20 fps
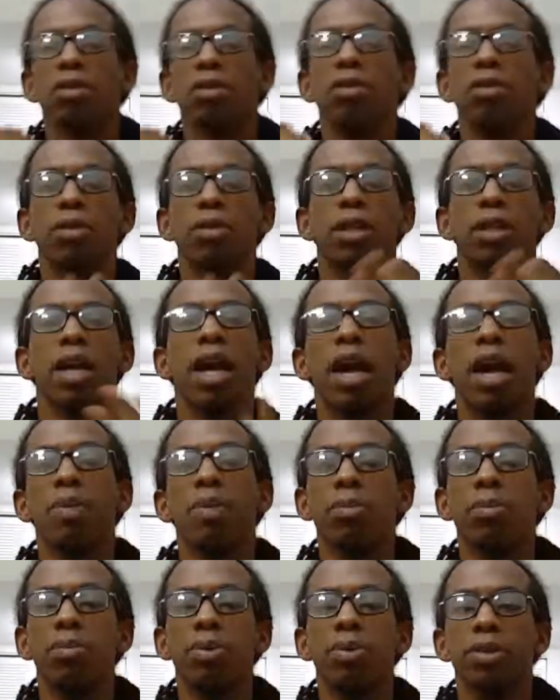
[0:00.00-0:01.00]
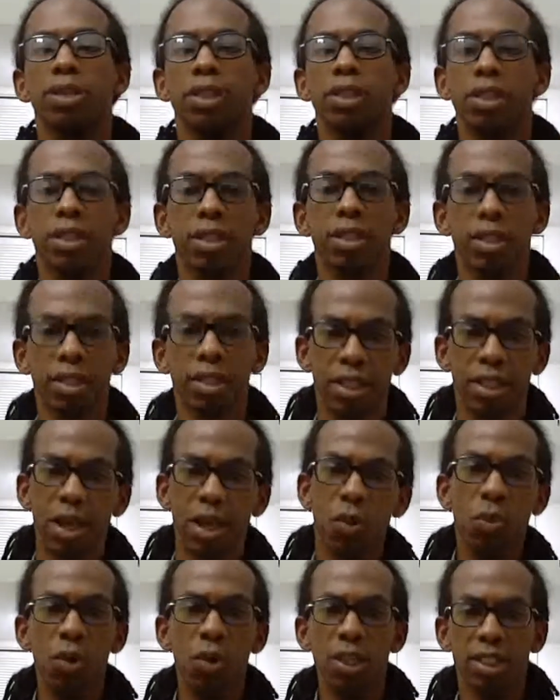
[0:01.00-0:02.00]
You're gonna have to put
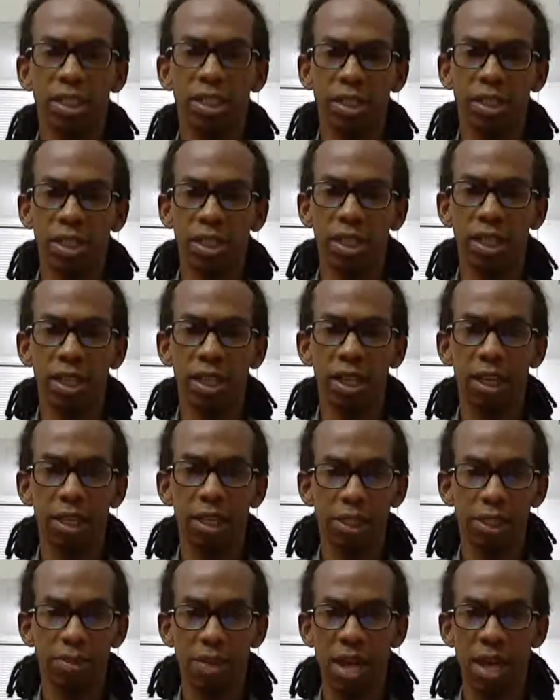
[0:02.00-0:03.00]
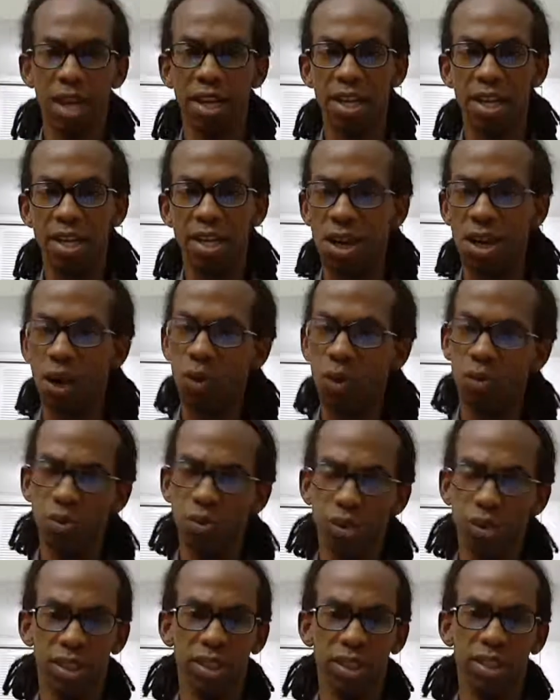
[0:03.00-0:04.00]
something together, some kind of
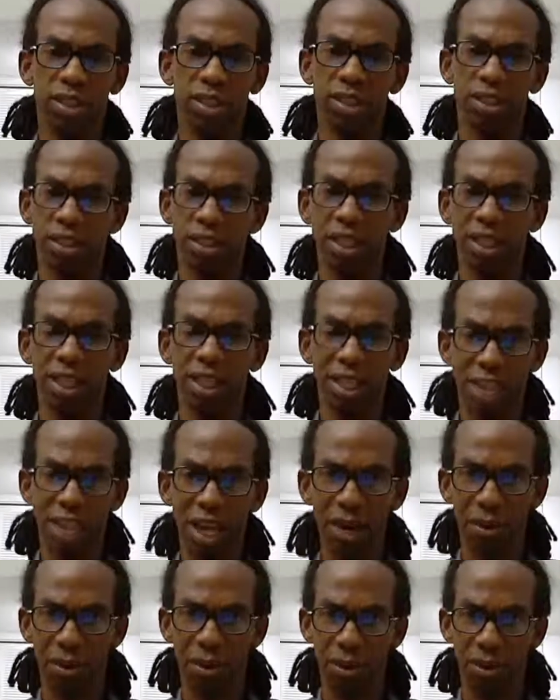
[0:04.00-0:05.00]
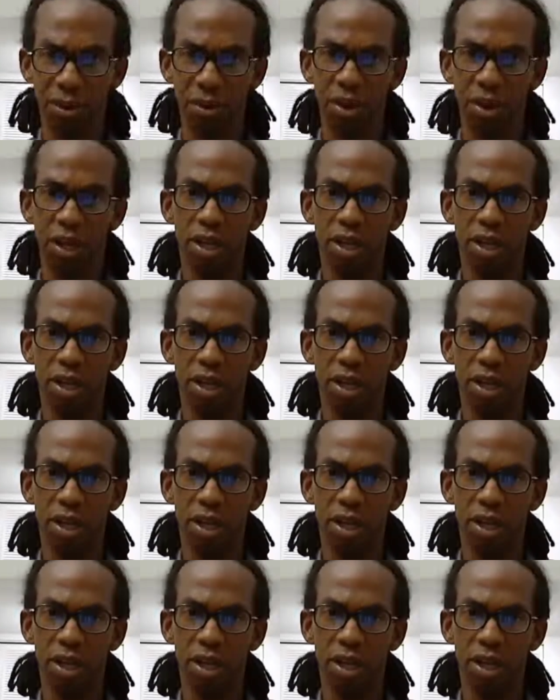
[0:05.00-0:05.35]
notes together.